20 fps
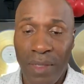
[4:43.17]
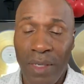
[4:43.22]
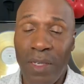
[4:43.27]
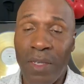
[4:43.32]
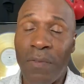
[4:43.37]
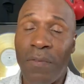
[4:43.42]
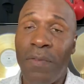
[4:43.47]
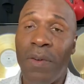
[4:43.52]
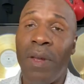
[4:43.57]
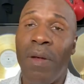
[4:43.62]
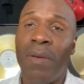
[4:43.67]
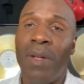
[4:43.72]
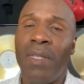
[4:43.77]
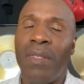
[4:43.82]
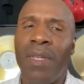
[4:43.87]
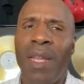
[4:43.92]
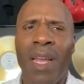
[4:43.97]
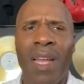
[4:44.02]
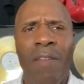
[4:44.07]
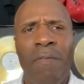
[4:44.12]
his foot on
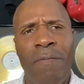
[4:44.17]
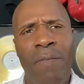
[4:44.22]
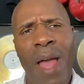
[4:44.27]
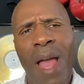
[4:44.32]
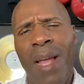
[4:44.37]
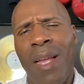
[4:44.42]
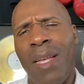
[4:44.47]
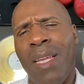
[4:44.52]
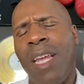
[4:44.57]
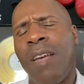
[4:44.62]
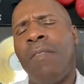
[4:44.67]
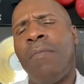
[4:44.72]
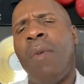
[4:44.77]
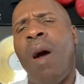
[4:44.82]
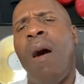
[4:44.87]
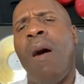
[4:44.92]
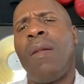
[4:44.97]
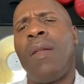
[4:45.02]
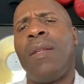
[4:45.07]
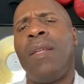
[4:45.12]
his neck. In fact, give them
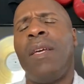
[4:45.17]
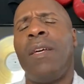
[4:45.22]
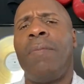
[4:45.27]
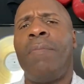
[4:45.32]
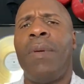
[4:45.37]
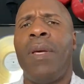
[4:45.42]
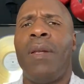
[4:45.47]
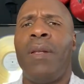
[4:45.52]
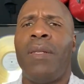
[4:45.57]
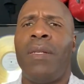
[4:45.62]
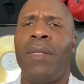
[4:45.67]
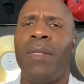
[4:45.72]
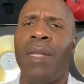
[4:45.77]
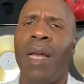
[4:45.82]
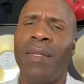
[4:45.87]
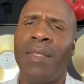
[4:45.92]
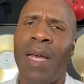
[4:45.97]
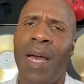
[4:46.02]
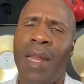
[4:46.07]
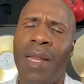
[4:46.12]
all the death penalty.
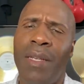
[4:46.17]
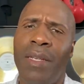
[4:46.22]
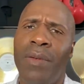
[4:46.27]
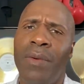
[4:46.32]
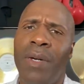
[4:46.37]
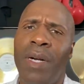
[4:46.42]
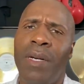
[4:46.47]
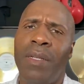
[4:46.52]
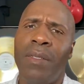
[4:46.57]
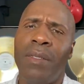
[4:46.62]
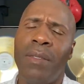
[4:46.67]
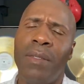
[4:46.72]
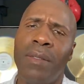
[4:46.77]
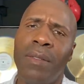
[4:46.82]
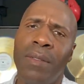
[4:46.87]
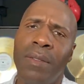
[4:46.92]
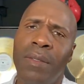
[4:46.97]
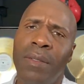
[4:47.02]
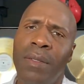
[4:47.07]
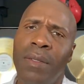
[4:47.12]
That's how they do us.
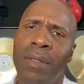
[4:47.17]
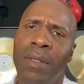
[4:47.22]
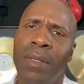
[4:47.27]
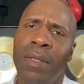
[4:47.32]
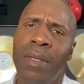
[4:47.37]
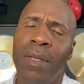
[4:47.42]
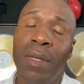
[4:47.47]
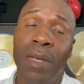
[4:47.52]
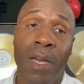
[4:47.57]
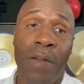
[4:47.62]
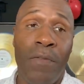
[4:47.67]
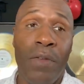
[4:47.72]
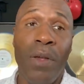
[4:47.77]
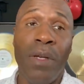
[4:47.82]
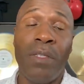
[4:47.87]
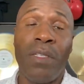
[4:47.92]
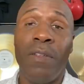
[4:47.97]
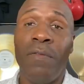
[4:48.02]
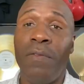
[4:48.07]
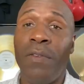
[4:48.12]
If
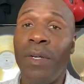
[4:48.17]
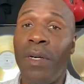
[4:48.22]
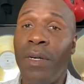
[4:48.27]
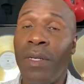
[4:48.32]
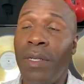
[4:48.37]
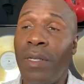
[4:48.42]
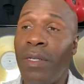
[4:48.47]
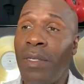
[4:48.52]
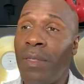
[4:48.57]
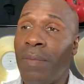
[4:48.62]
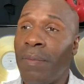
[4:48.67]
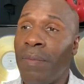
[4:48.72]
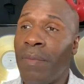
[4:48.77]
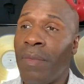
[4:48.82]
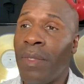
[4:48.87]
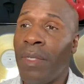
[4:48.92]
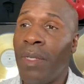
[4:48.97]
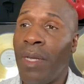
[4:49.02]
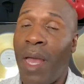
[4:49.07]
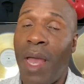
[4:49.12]
you're a civilian
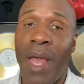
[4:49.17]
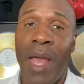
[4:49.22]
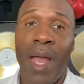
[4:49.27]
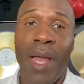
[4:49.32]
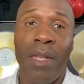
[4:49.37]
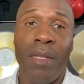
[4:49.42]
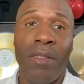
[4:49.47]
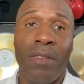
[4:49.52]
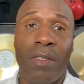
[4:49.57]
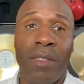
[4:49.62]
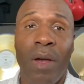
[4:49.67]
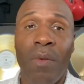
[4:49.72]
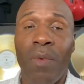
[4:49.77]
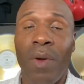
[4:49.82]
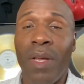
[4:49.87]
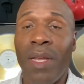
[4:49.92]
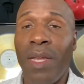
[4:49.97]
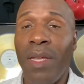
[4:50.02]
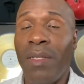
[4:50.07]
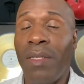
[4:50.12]
and
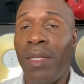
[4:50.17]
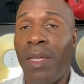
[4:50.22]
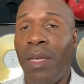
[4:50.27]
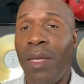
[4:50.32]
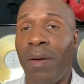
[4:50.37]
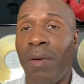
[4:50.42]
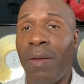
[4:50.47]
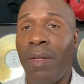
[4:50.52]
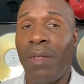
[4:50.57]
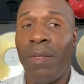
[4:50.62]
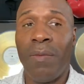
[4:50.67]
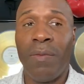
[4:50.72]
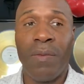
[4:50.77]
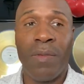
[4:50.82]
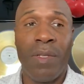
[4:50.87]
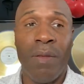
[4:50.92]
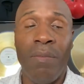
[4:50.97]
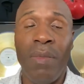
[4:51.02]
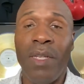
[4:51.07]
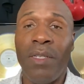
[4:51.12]
someone gets killed in the
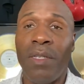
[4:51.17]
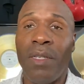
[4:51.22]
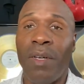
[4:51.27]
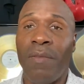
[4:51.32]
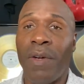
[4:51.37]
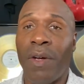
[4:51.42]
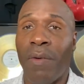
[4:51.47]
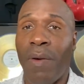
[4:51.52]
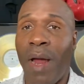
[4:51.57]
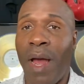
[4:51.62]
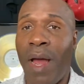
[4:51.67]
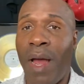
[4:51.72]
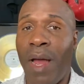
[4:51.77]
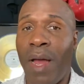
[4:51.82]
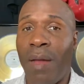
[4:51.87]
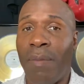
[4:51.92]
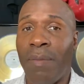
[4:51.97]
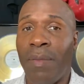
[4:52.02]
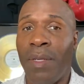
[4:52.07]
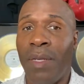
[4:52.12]
commission of a
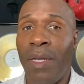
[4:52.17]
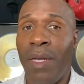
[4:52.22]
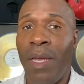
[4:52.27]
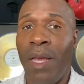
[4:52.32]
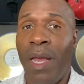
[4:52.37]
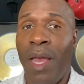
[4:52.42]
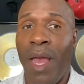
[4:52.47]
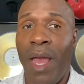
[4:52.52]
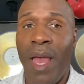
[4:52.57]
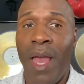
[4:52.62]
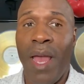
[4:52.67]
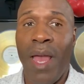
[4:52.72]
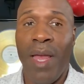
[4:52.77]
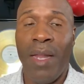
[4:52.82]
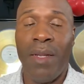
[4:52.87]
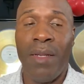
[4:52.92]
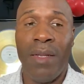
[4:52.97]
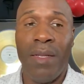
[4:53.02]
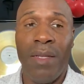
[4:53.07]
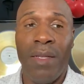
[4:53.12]
crime
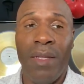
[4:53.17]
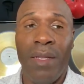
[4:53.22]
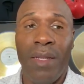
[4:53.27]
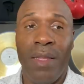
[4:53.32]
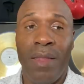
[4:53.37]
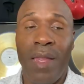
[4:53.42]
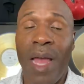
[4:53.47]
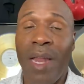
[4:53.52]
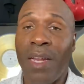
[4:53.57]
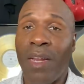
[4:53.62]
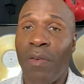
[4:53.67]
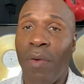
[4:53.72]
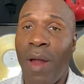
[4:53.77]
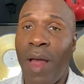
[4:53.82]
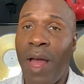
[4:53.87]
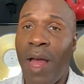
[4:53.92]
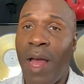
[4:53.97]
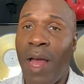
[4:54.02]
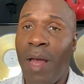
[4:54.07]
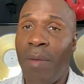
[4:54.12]
and that
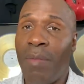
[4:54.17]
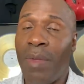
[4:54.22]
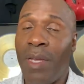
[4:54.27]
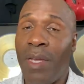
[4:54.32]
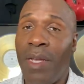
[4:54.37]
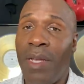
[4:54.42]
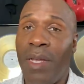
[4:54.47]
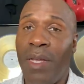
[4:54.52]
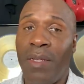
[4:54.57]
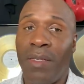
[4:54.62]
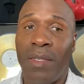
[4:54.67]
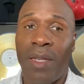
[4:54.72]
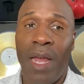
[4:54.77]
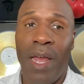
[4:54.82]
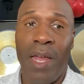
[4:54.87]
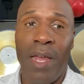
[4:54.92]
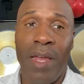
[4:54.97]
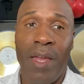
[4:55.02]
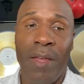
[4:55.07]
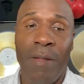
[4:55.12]
crime is
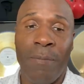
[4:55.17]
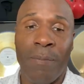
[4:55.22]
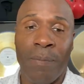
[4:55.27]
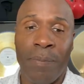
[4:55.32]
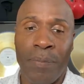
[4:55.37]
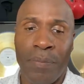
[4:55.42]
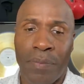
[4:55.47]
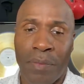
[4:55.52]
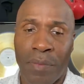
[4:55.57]
a